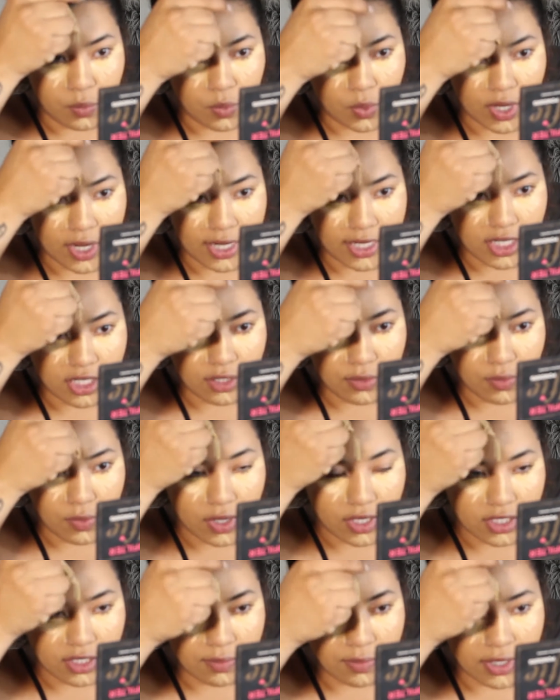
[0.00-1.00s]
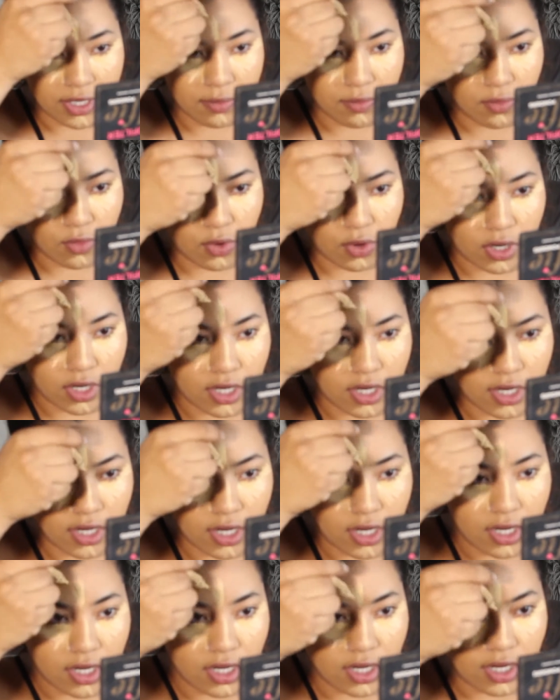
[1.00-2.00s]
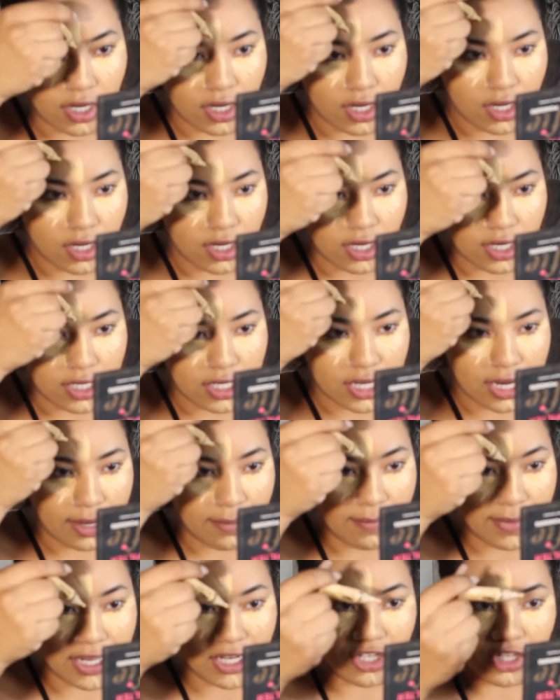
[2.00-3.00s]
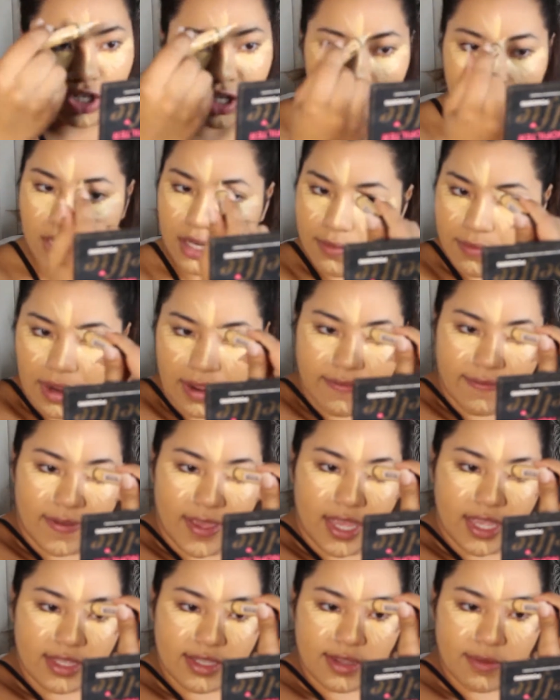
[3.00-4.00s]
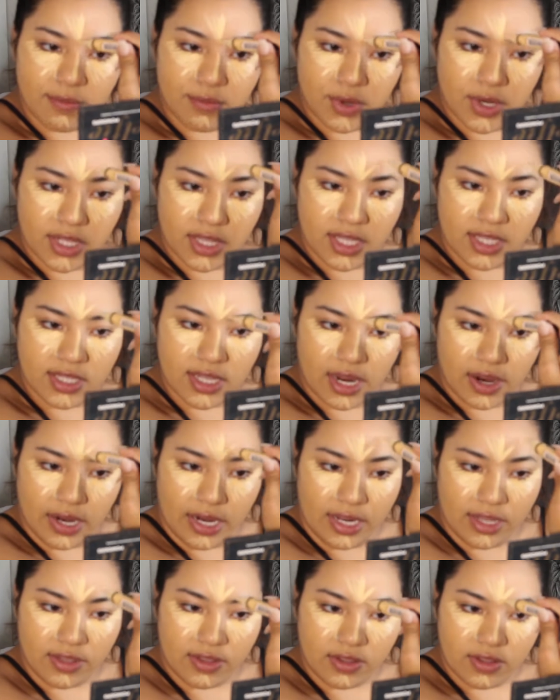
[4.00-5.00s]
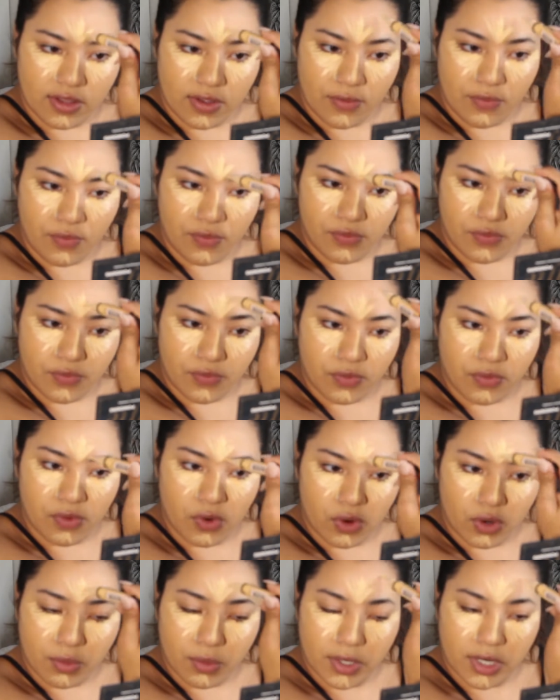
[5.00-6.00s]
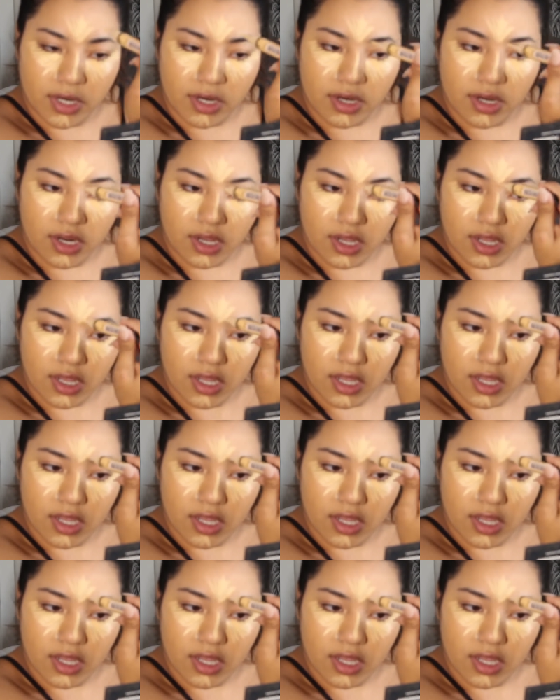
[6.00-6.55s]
where I just want to bring more dimension in my face and bring these areas forward.